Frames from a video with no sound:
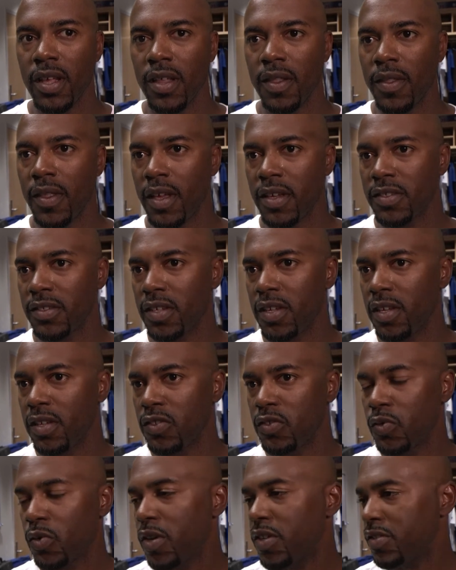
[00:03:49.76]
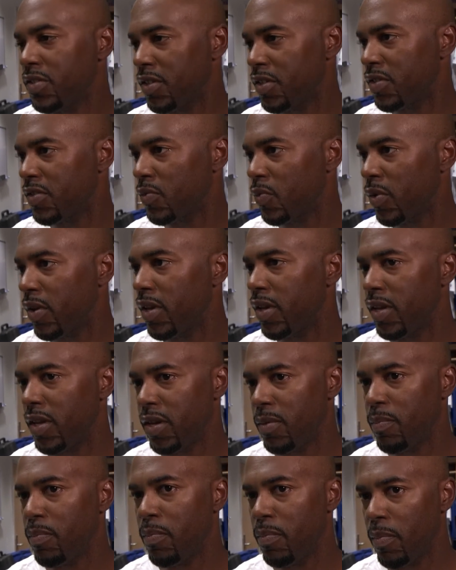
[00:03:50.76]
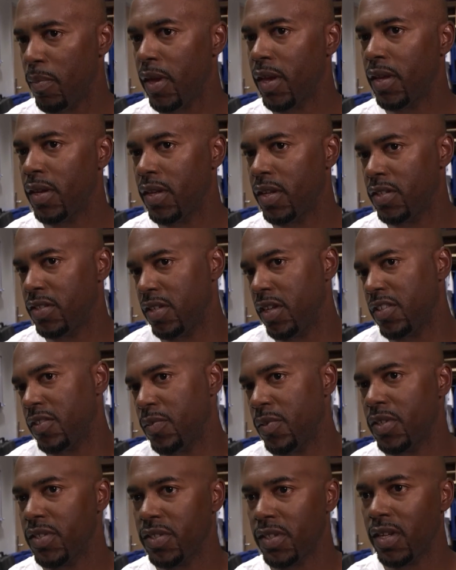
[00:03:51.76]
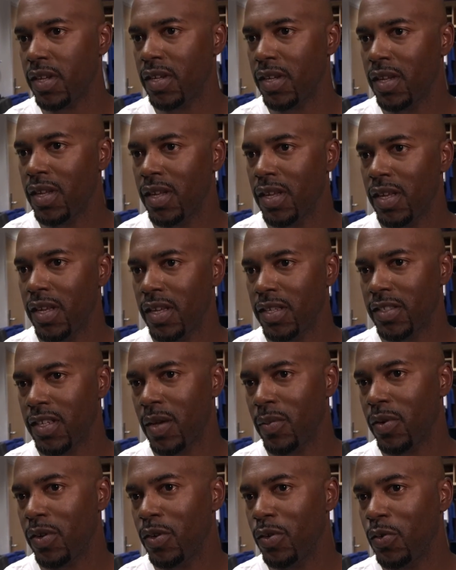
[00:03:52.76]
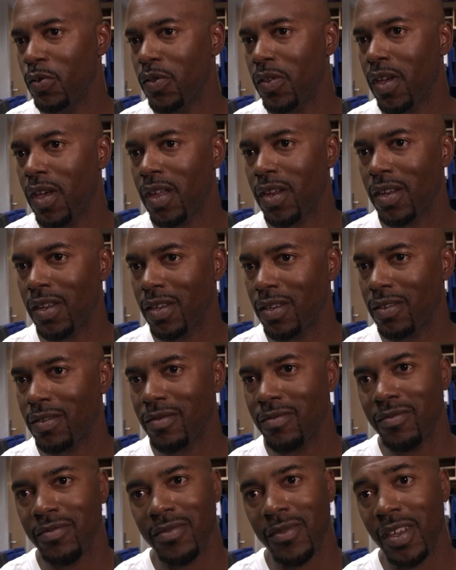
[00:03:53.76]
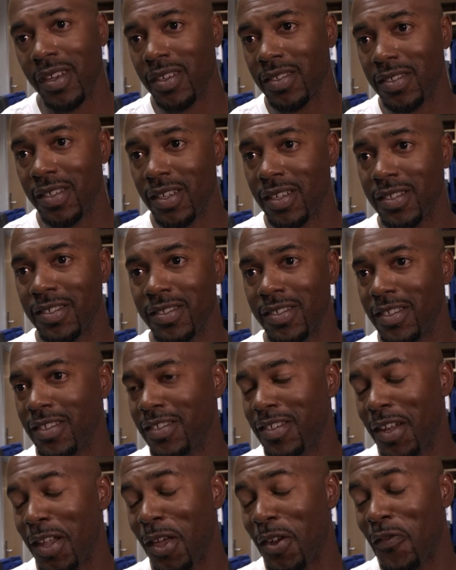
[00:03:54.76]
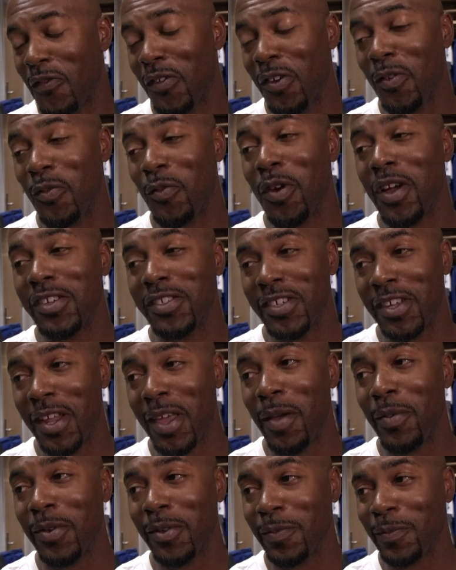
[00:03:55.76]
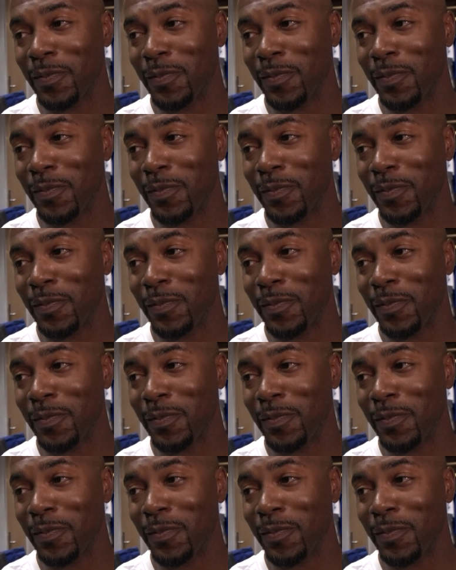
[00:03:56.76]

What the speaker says: that's trust in his swing and making adjustments. And he's able to do that. And like I said, it's a lot of fun watching it happen.